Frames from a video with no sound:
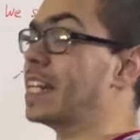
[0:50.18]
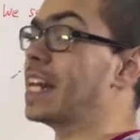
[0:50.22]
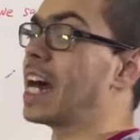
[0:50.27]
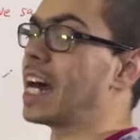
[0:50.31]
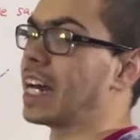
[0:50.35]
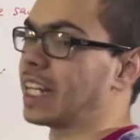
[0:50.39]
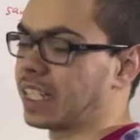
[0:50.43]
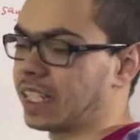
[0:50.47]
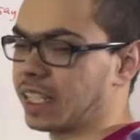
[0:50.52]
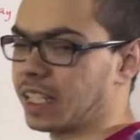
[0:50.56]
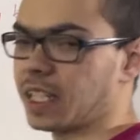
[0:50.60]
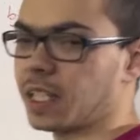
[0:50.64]

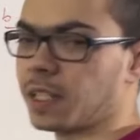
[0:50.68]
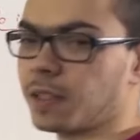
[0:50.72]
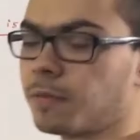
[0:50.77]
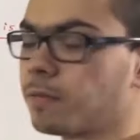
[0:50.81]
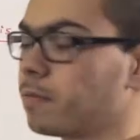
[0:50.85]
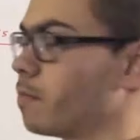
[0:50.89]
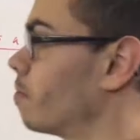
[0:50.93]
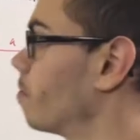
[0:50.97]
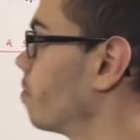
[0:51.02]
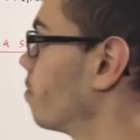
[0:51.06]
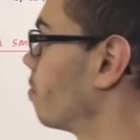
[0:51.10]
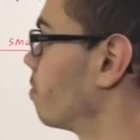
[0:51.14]
S.
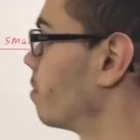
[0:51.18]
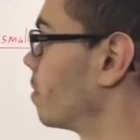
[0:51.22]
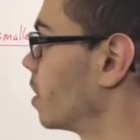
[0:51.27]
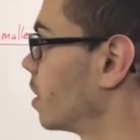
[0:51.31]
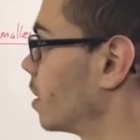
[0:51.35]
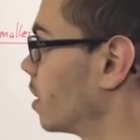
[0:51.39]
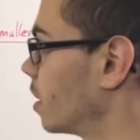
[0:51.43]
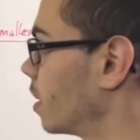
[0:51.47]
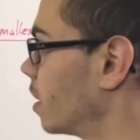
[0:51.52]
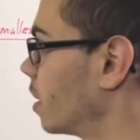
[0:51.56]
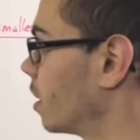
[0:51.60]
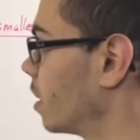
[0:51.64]

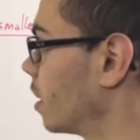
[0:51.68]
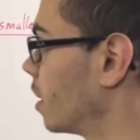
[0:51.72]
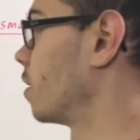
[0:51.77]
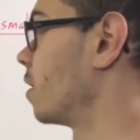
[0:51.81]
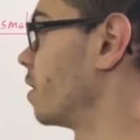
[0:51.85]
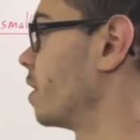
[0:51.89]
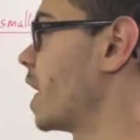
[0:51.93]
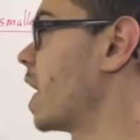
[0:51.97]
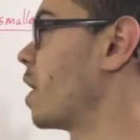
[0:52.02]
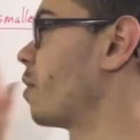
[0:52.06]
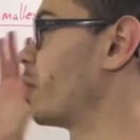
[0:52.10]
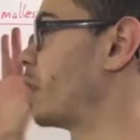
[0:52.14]

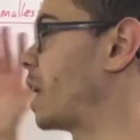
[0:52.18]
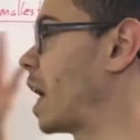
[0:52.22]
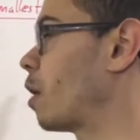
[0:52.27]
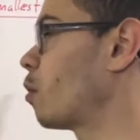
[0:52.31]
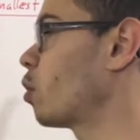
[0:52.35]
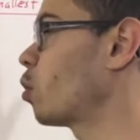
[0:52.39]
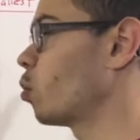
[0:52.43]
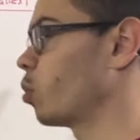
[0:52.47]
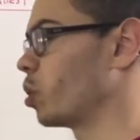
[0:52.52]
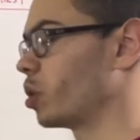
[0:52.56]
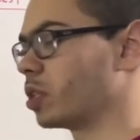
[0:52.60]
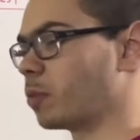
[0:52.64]
Now, in our
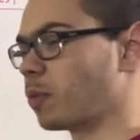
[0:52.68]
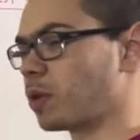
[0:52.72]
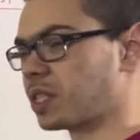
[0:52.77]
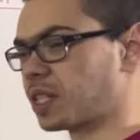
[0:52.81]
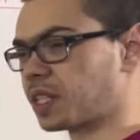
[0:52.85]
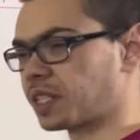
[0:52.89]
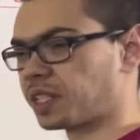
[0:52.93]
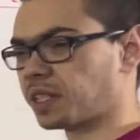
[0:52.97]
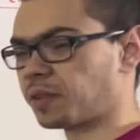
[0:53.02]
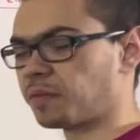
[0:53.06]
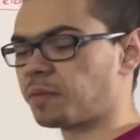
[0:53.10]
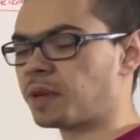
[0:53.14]
real number
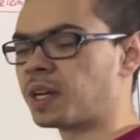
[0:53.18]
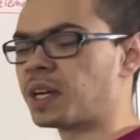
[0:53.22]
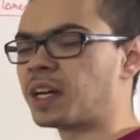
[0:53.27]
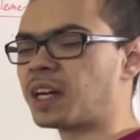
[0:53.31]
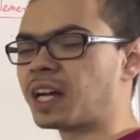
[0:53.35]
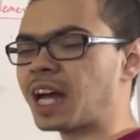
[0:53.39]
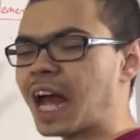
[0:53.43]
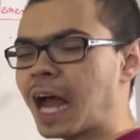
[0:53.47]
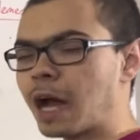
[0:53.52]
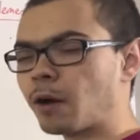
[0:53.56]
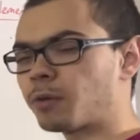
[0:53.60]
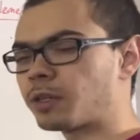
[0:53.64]
system,
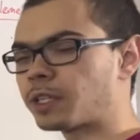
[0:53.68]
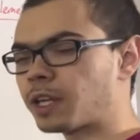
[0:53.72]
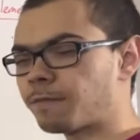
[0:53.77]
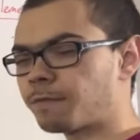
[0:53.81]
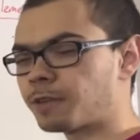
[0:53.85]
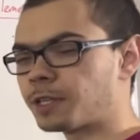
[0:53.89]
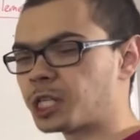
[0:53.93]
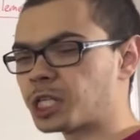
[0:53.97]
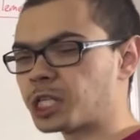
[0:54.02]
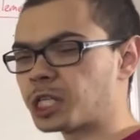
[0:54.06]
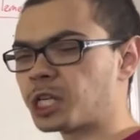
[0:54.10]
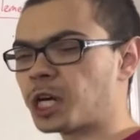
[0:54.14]
our
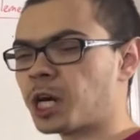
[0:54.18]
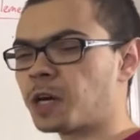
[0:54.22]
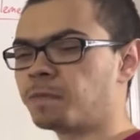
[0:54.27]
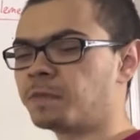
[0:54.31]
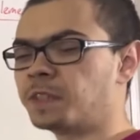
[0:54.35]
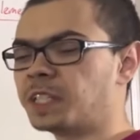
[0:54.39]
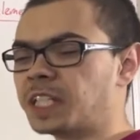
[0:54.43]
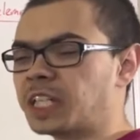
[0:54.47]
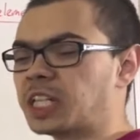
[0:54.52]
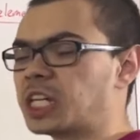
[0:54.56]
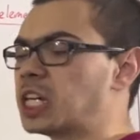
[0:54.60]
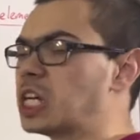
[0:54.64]
definition of
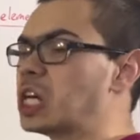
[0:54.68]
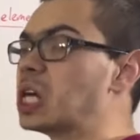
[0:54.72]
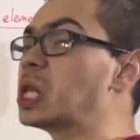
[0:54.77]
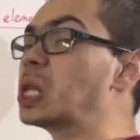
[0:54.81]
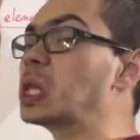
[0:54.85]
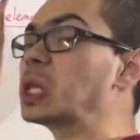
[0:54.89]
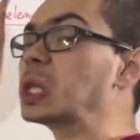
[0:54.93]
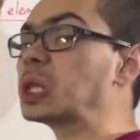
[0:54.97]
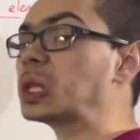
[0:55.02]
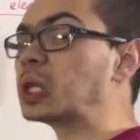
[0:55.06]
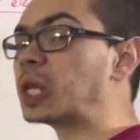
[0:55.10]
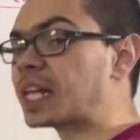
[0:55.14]
the
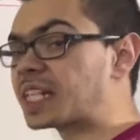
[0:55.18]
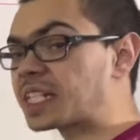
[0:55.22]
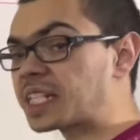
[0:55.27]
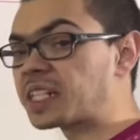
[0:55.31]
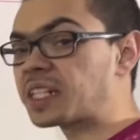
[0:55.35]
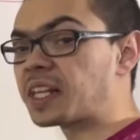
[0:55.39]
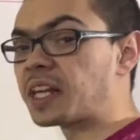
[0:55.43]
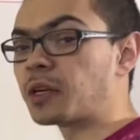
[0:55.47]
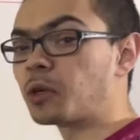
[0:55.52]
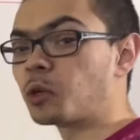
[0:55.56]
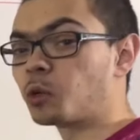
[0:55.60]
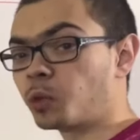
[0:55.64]
less
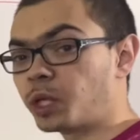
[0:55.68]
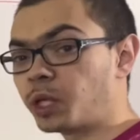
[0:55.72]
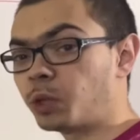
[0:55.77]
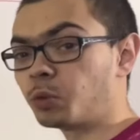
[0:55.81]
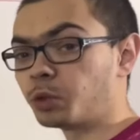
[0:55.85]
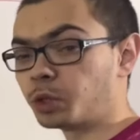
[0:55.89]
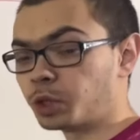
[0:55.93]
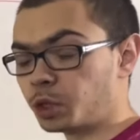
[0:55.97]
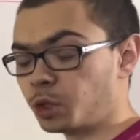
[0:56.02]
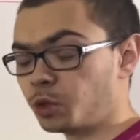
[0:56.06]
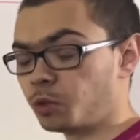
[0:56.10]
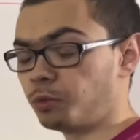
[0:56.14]
than or equal
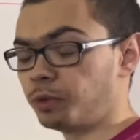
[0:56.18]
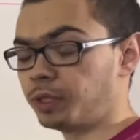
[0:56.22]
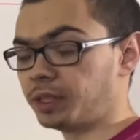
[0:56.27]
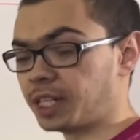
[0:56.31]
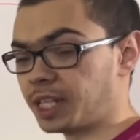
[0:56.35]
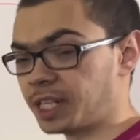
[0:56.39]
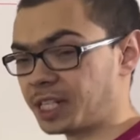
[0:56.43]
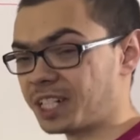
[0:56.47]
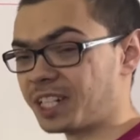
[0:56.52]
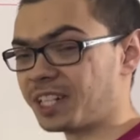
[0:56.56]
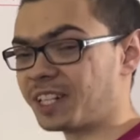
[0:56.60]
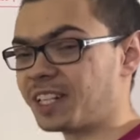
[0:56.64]
to
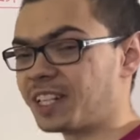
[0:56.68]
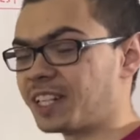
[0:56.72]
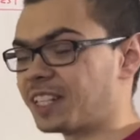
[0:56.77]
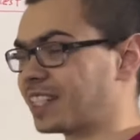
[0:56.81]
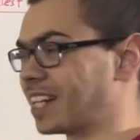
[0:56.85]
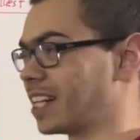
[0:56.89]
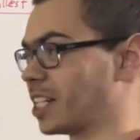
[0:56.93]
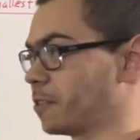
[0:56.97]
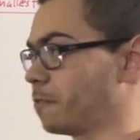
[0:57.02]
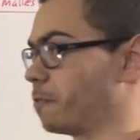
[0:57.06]
relation is as